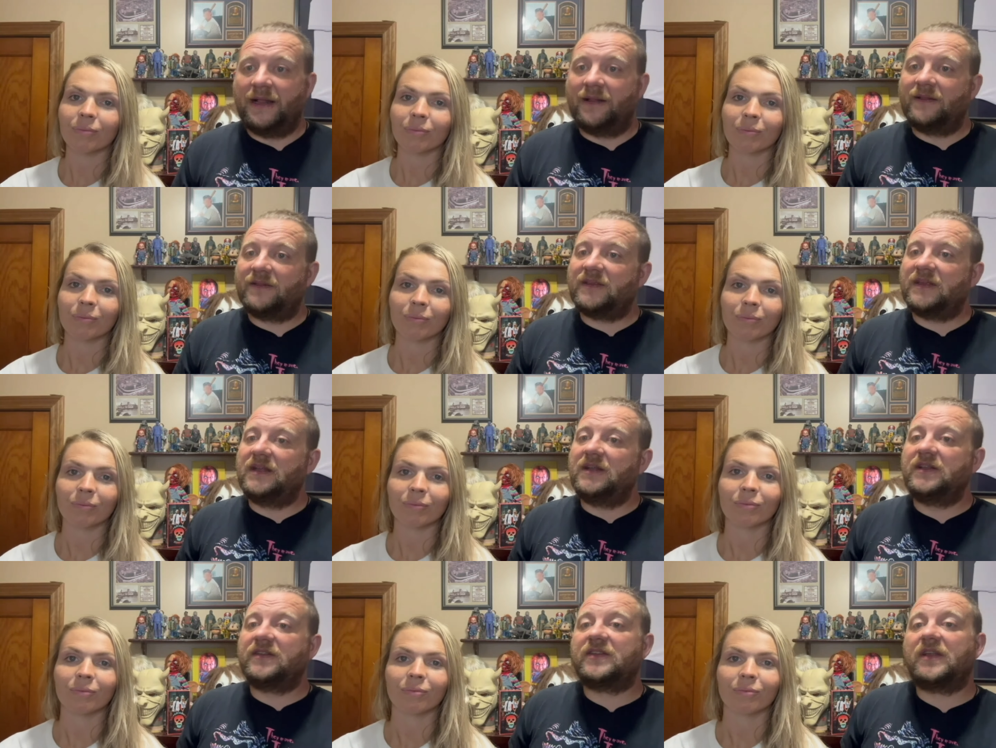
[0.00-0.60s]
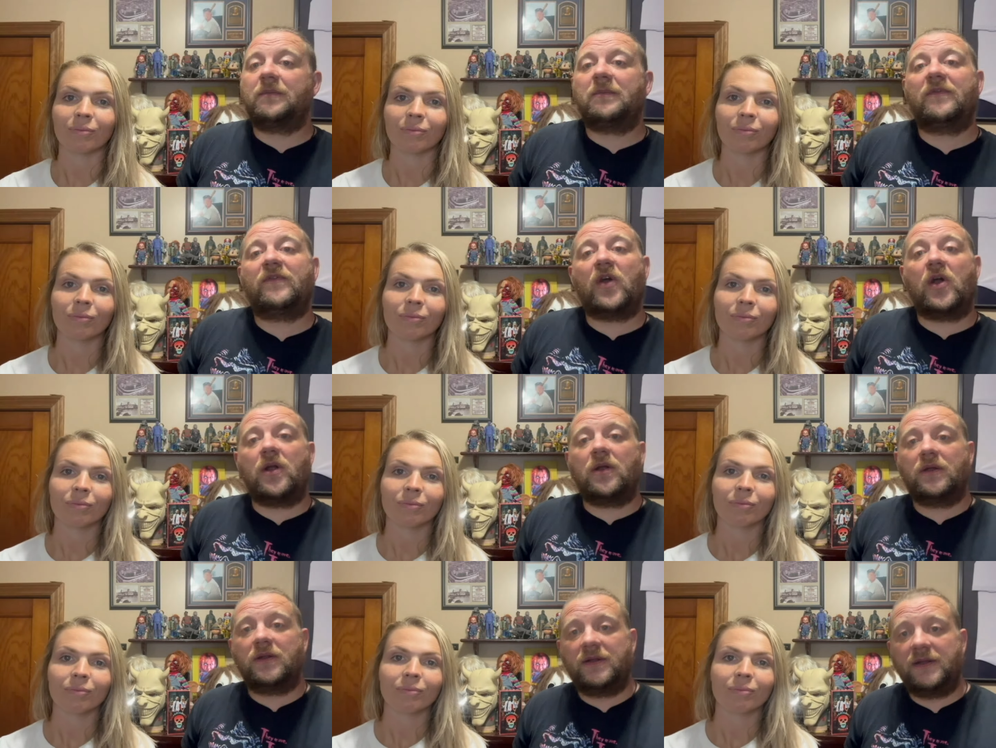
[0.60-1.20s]
Speaker 1: Now let's get into some of
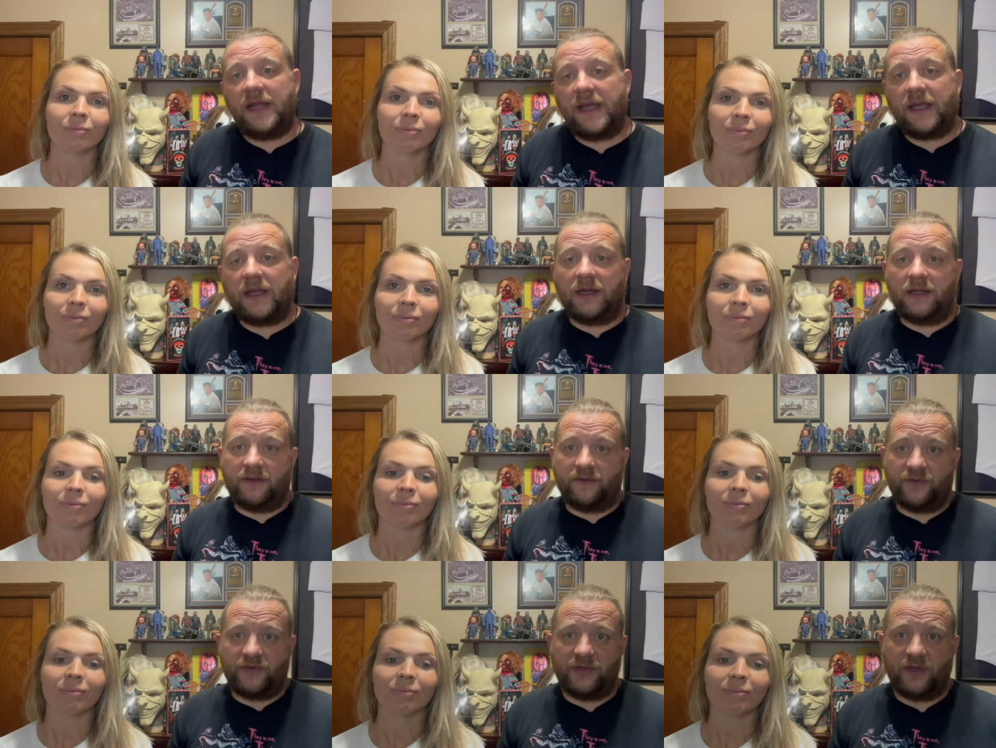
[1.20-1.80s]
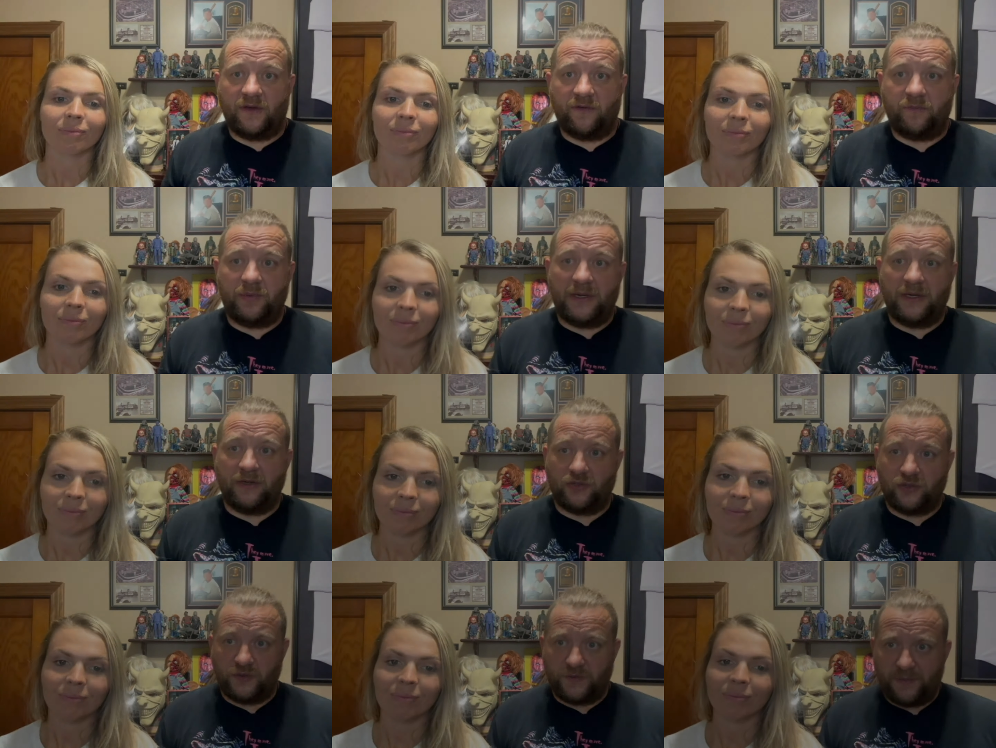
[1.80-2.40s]
our negatives of
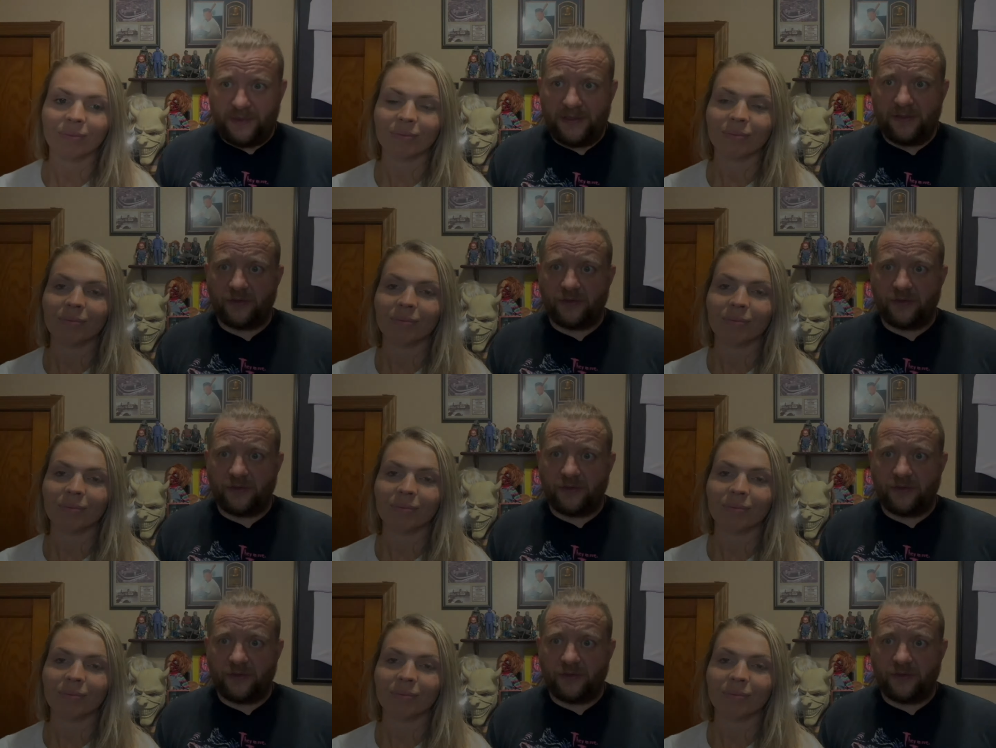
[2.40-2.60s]
Beetlejuice